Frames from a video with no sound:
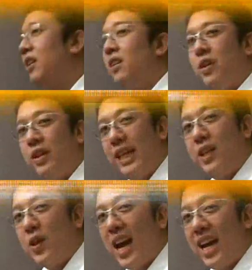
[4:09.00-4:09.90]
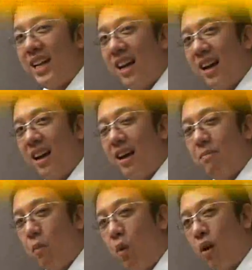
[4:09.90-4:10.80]
you need to add
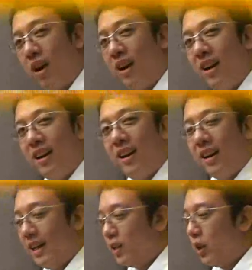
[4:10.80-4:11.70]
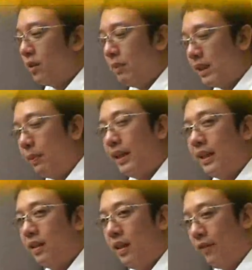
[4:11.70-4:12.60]
more, it's going to be split
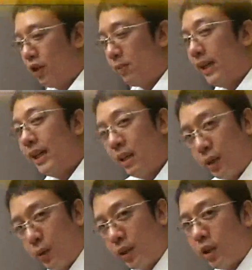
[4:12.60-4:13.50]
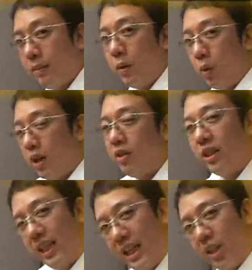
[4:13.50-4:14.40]
in. If you split it in two, it's going to be
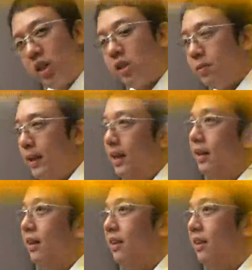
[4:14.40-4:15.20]
100 each. Split it